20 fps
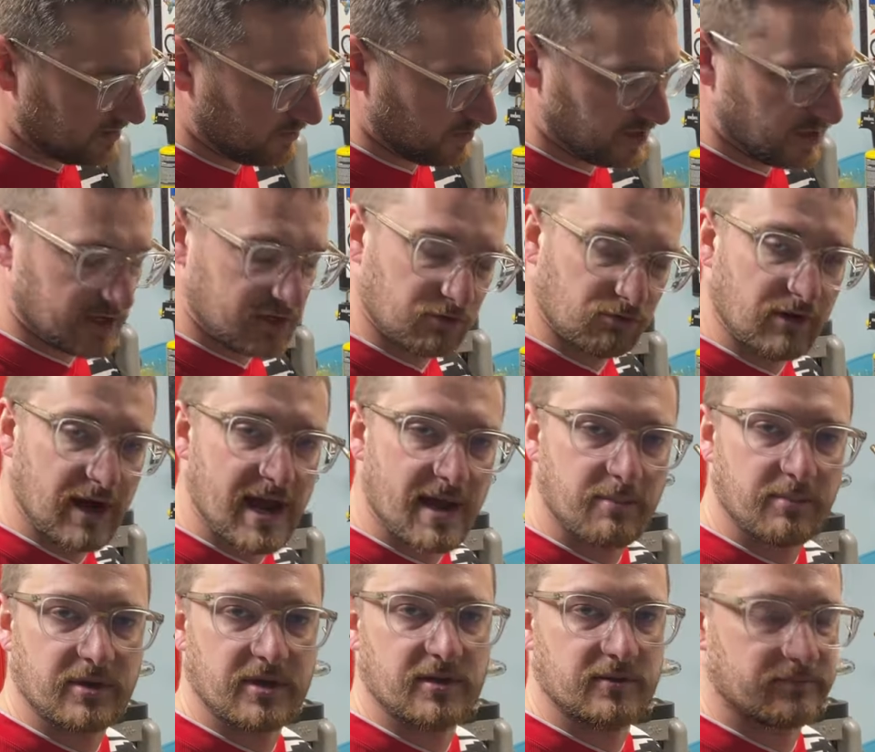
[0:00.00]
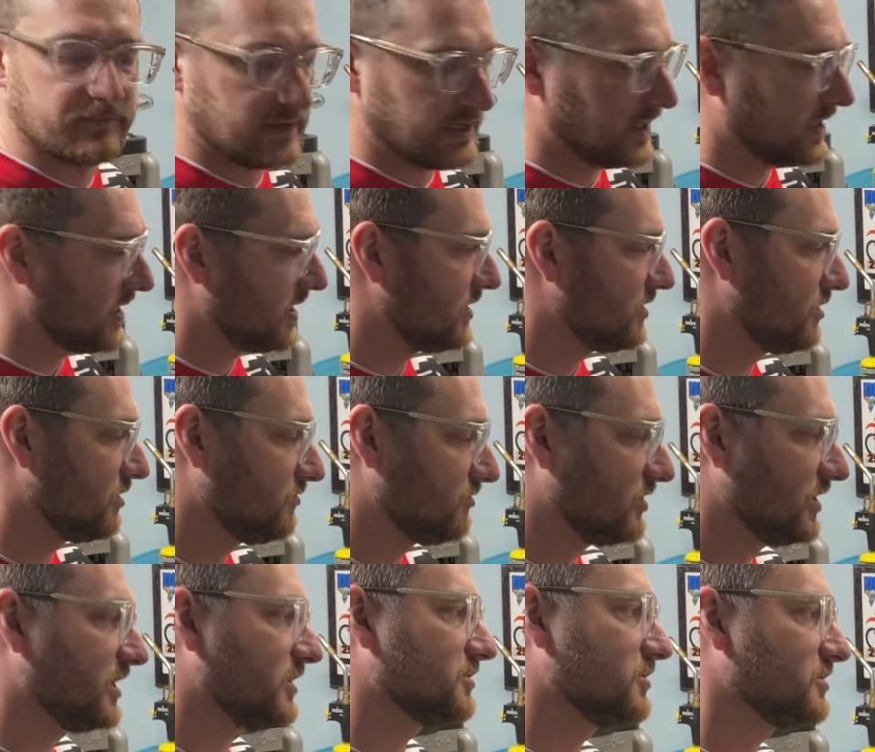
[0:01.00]
we're going to wrap it, and
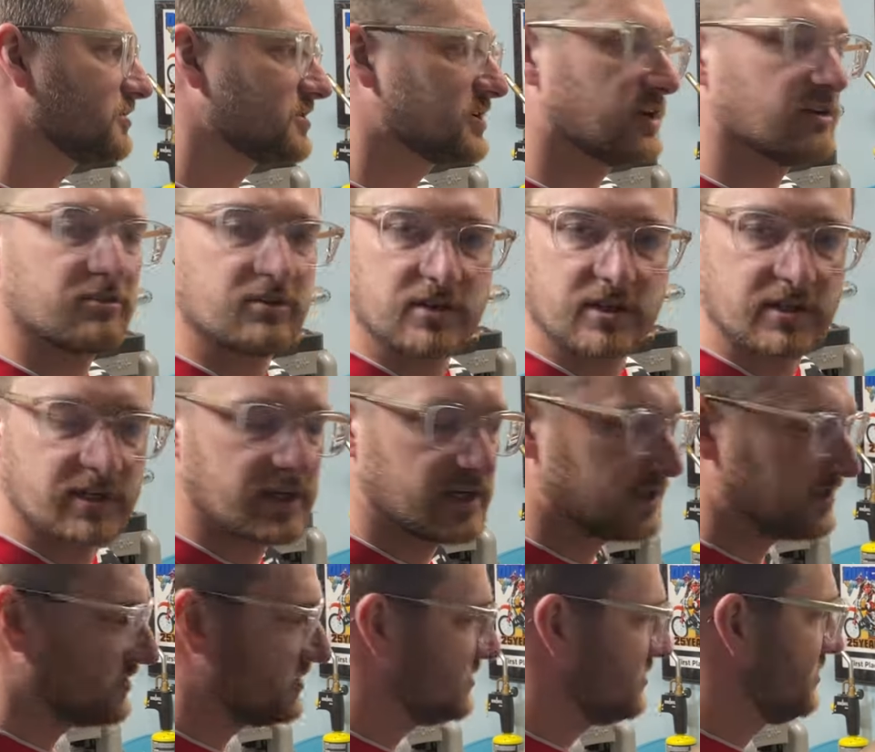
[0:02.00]
hopefully it turns out really nice.